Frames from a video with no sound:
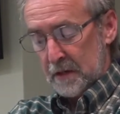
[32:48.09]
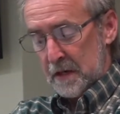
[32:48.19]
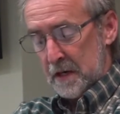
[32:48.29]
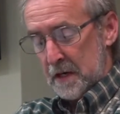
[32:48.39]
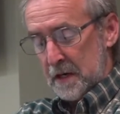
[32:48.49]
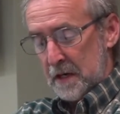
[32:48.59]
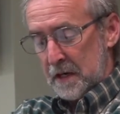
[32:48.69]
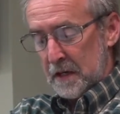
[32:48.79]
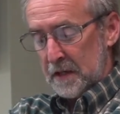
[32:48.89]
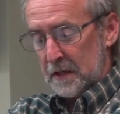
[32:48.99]

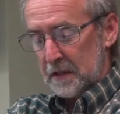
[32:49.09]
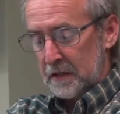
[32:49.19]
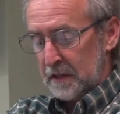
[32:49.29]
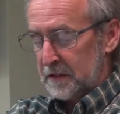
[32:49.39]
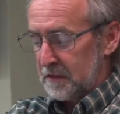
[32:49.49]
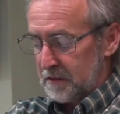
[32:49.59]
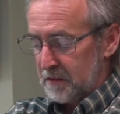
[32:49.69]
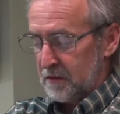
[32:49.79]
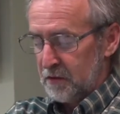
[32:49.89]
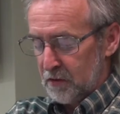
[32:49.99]
Uh,
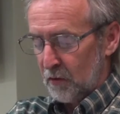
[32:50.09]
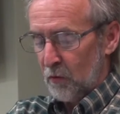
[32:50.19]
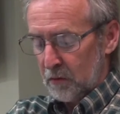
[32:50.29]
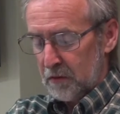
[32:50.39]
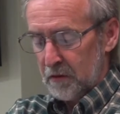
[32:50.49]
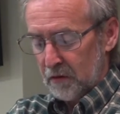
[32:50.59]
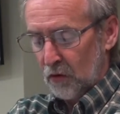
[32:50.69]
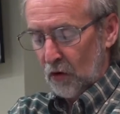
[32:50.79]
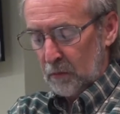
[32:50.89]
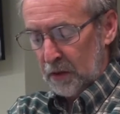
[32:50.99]
you
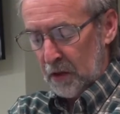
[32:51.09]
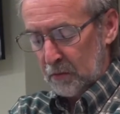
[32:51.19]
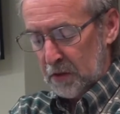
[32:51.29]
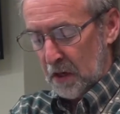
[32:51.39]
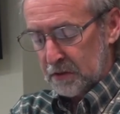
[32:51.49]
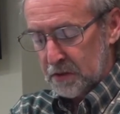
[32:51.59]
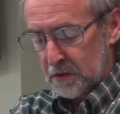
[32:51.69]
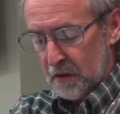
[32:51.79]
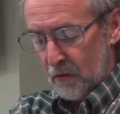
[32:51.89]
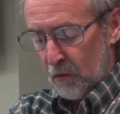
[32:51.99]
look but don't touch.
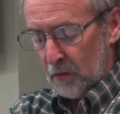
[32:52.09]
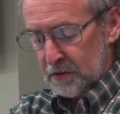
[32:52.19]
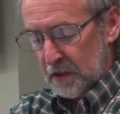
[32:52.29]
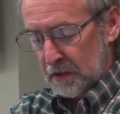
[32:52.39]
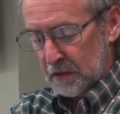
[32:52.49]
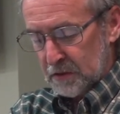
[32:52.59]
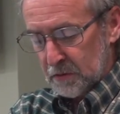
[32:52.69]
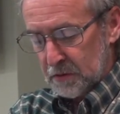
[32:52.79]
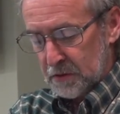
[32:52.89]
Thorns and thistles.